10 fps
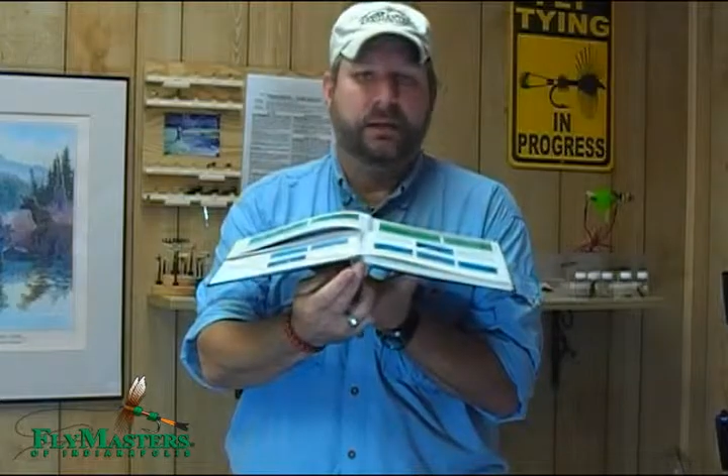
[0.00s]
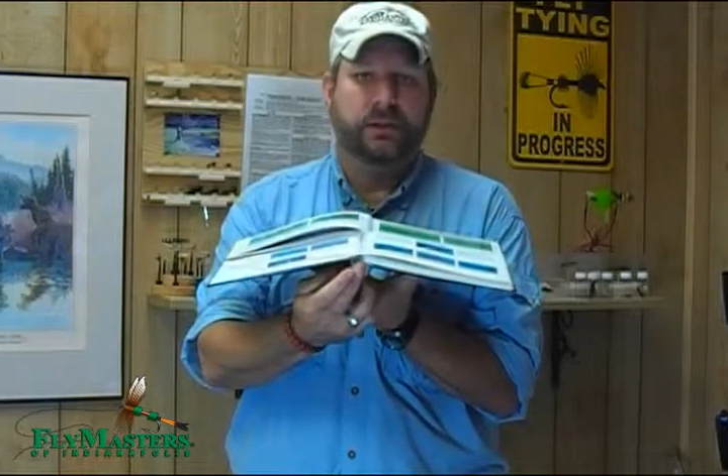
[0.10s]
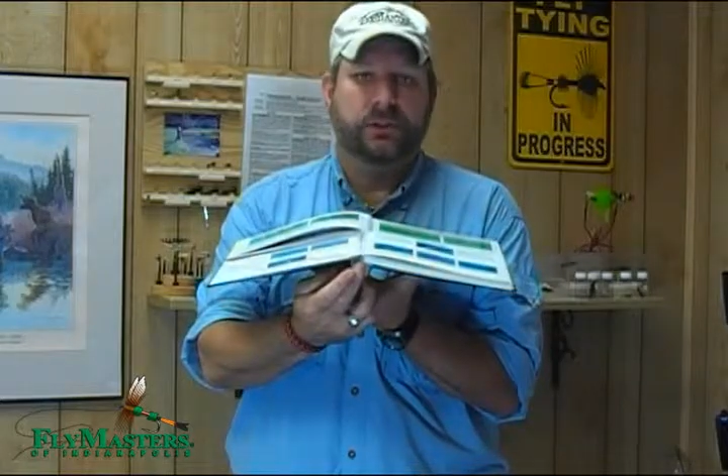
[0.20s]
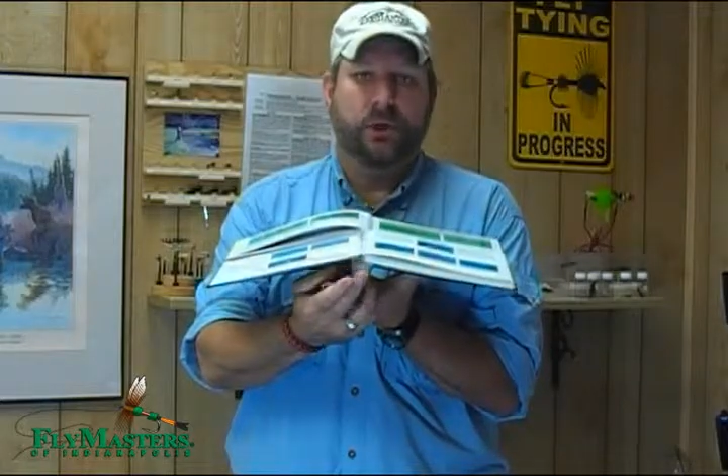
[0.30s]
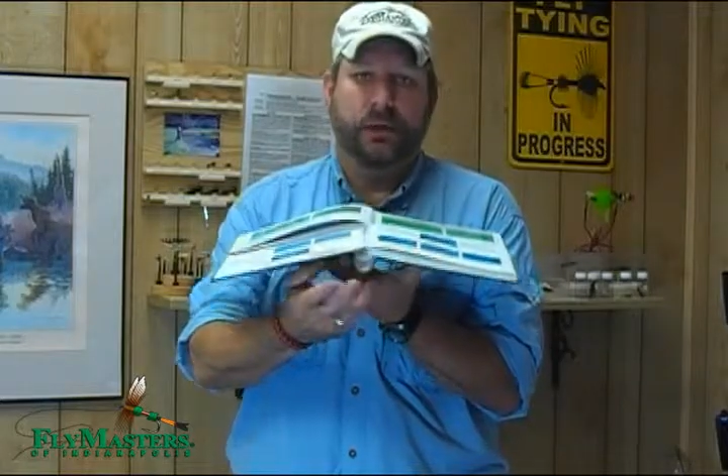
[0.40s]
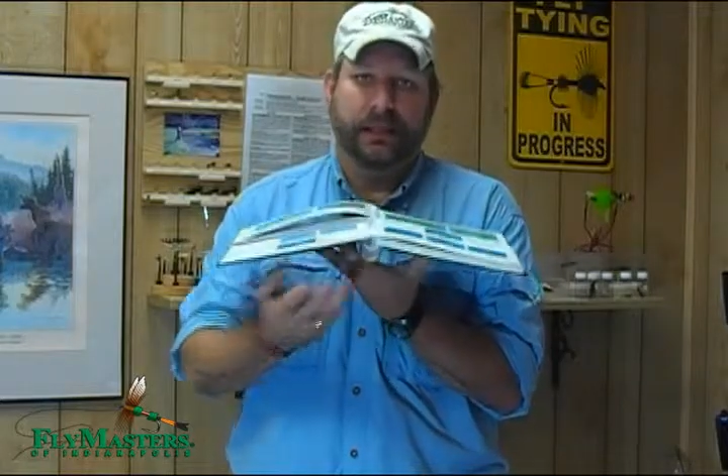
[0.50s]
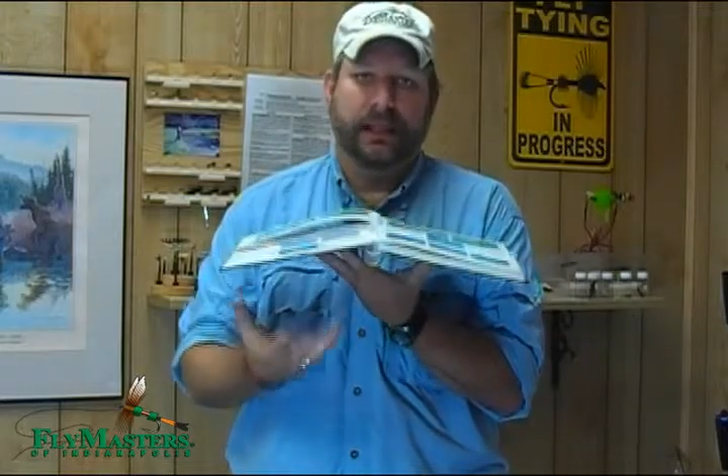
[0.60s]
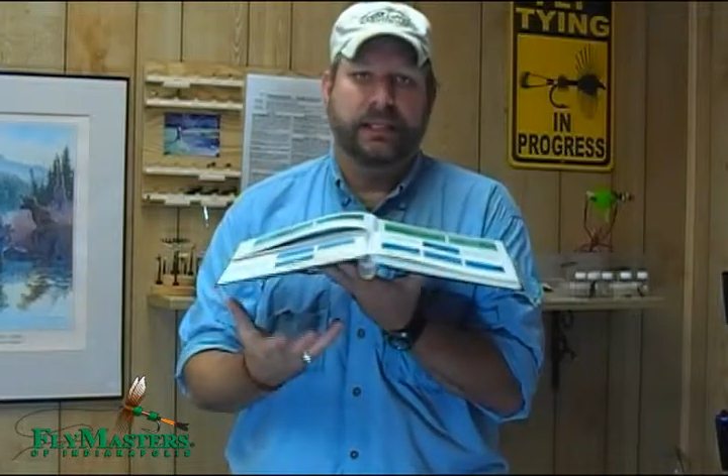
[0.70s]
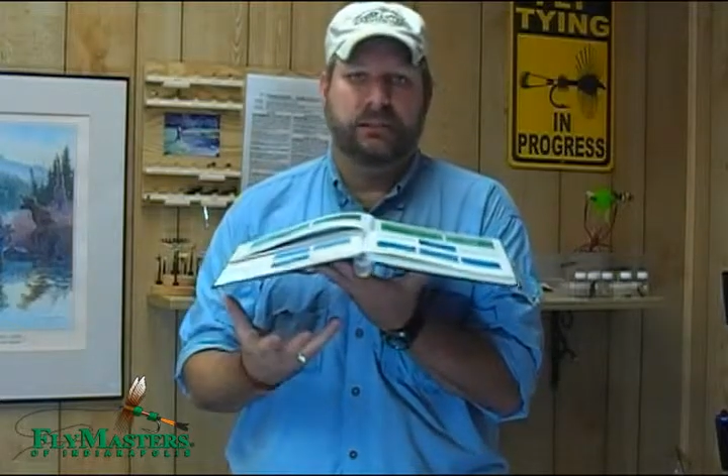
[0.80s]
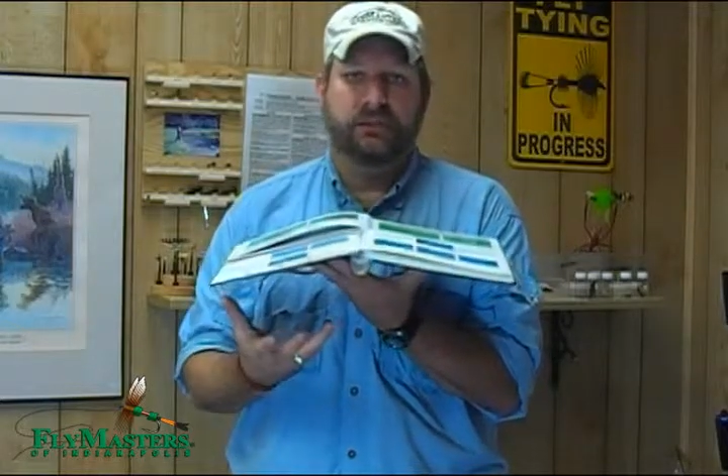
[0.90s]
so it
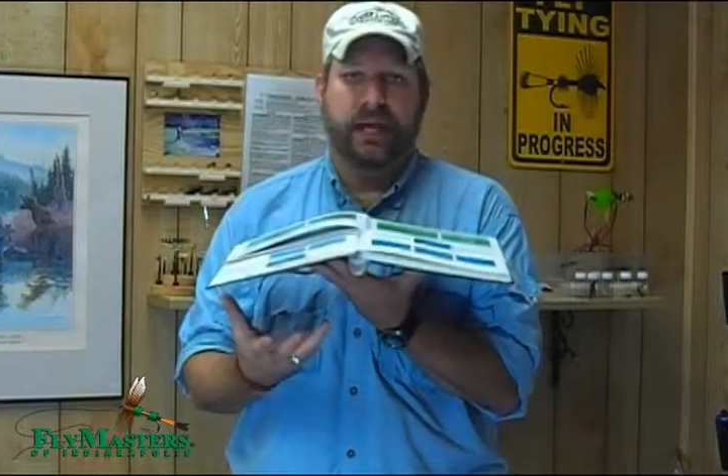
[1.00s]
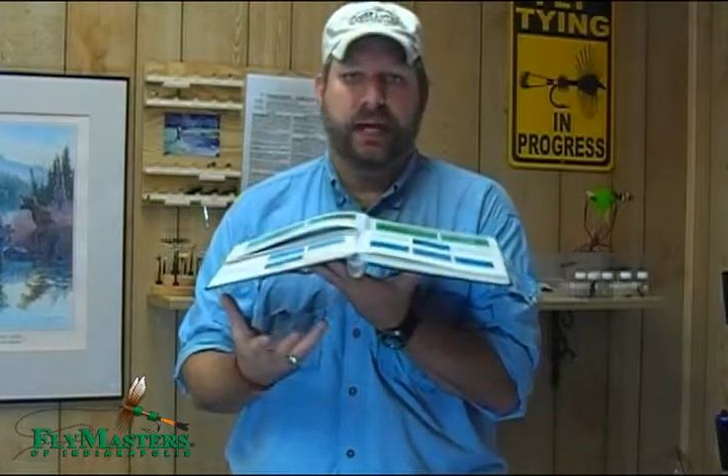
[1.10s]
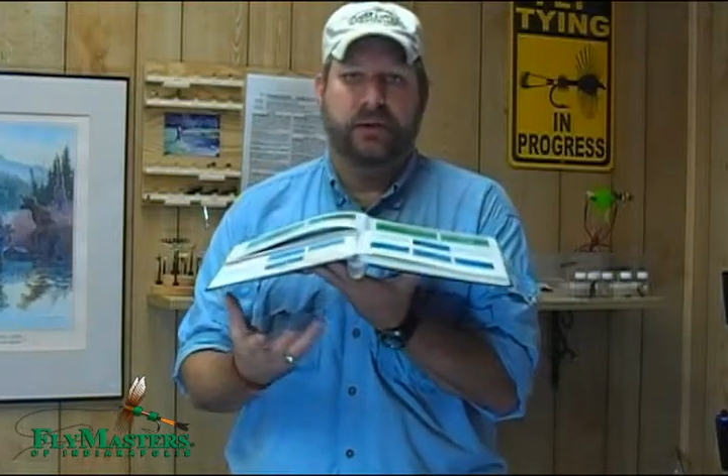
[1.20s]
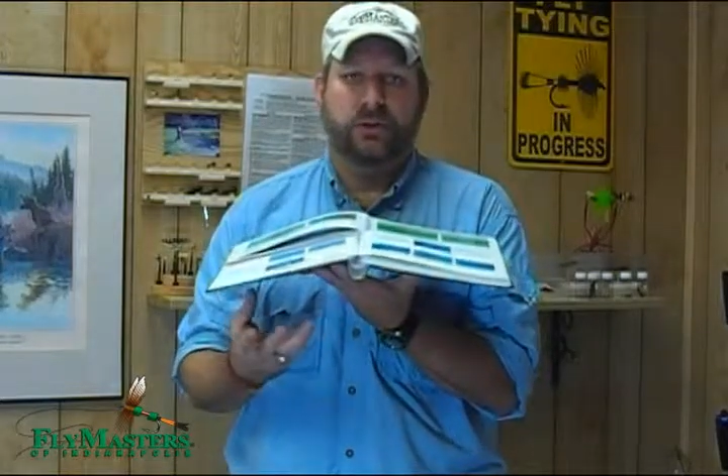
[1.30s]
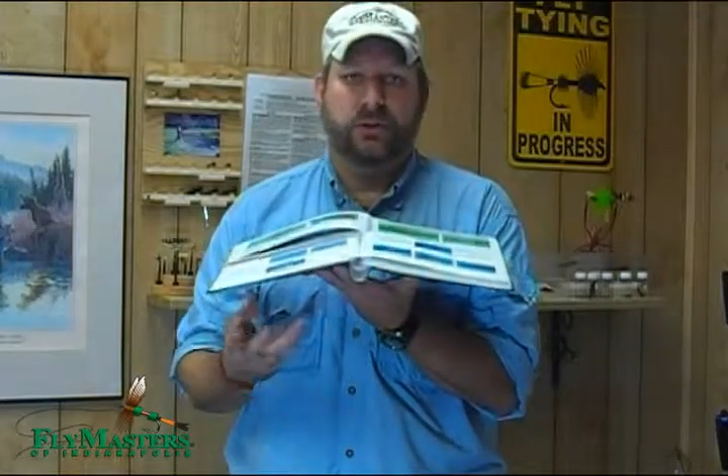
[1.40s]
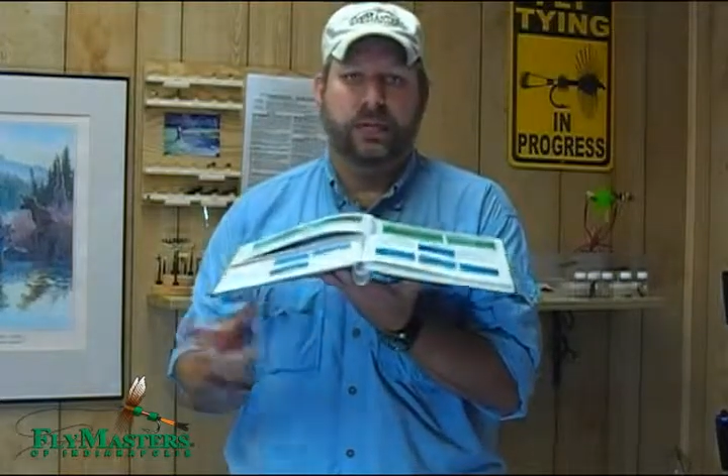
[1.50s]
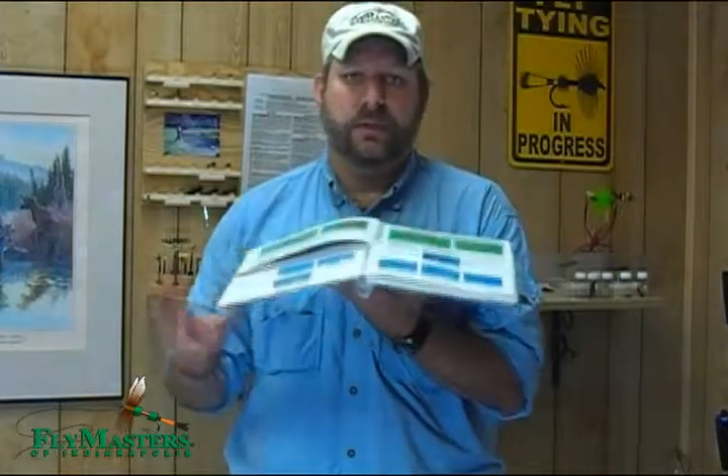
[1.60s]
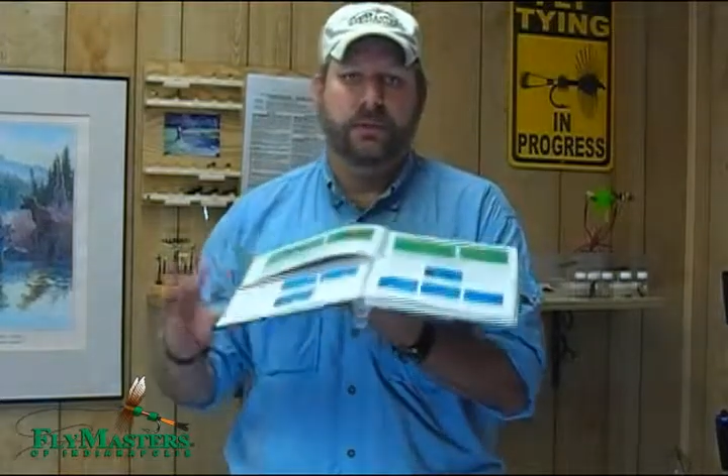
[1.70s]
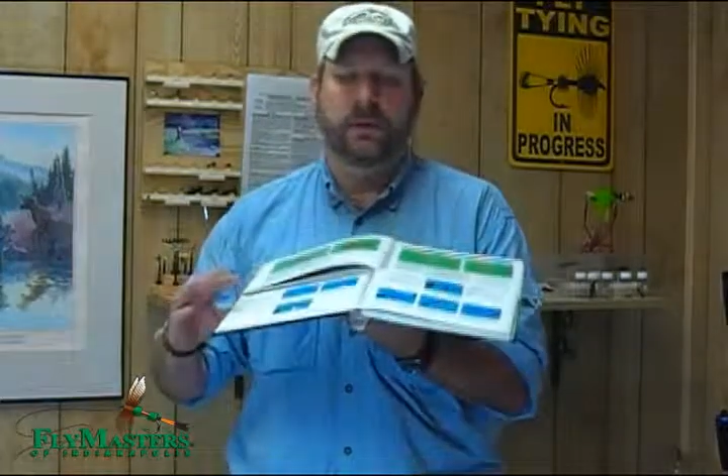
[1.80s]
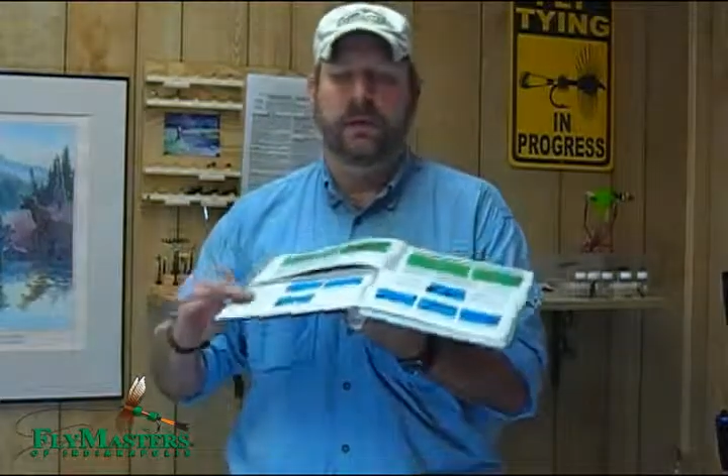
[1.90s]
lays flat on your
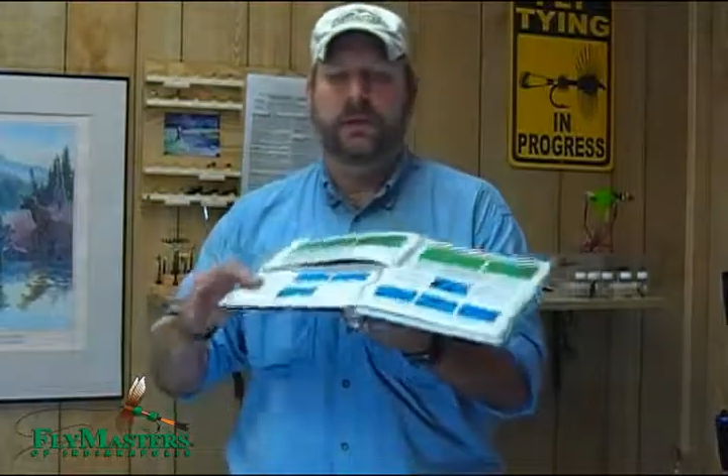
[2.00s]
table,